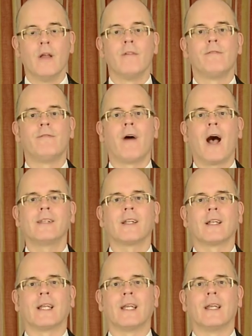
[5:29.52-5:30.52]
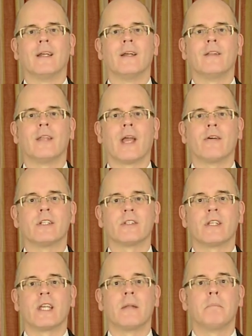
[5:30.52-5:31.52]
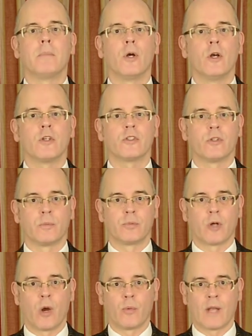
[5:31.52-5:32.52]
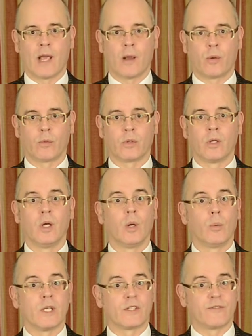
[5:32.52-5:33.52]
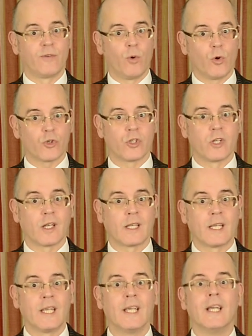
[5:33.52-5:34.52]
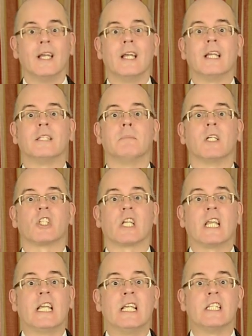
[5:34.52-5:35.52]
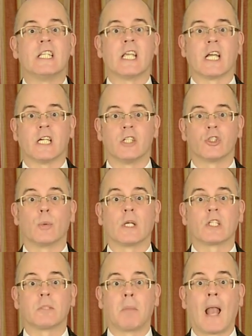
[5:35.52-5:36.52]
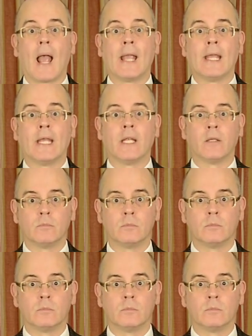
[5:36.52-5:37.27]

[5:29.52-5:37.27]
Finally, there is the impersonal pronoun, which fortunately is much easier to explain.